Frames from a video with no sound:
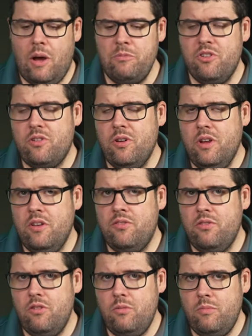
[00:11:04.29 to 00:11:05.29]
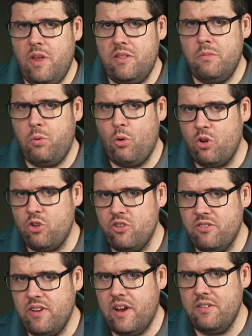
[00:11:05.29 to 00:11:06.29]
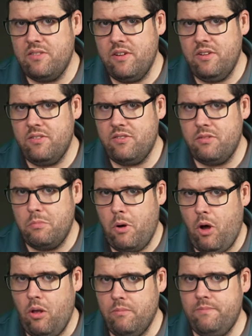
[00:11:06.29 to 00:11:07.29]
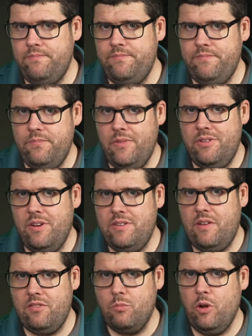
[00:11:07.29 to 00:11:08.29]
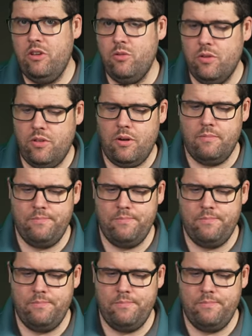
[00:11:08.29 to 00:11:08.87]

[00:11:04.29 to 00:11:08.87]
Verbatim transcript: I'm just gonna assume that the portion size is small. It does have some weight to it though.